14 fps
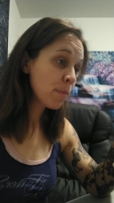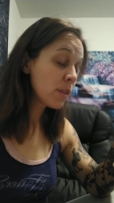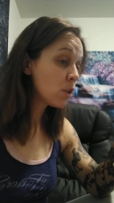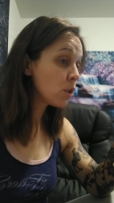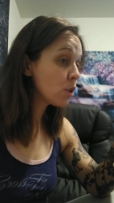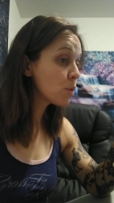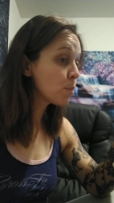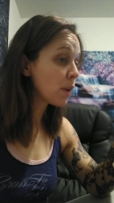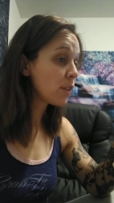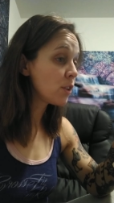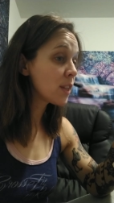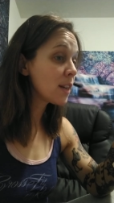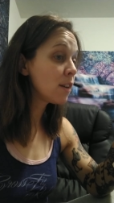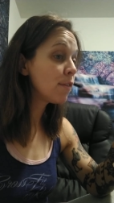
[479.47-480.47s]
The Dulles
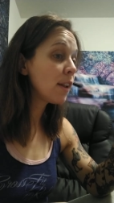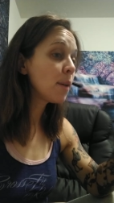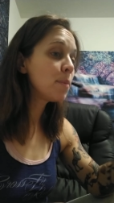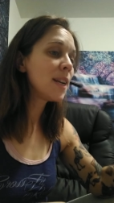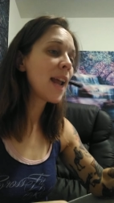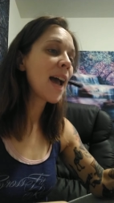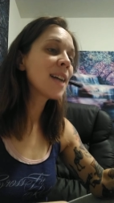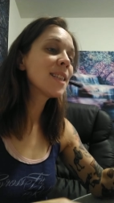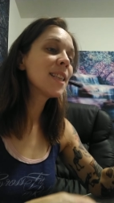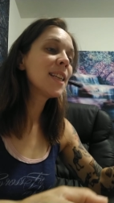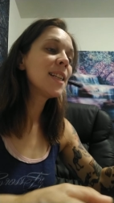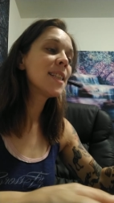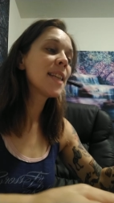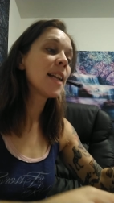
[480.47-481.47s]
brothers had developed an
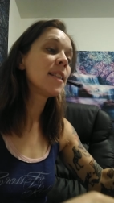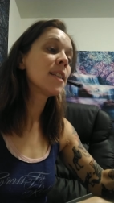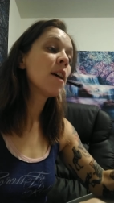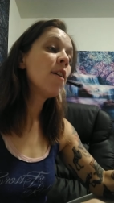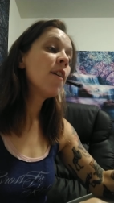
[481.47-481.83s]
excellent sense